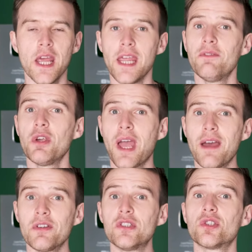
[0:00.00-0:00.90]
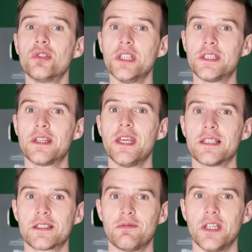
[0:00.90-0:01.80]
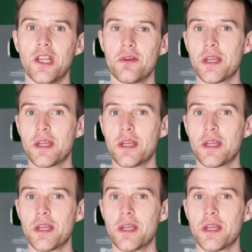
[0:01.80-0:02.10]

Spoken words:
If you have enjoyed this video,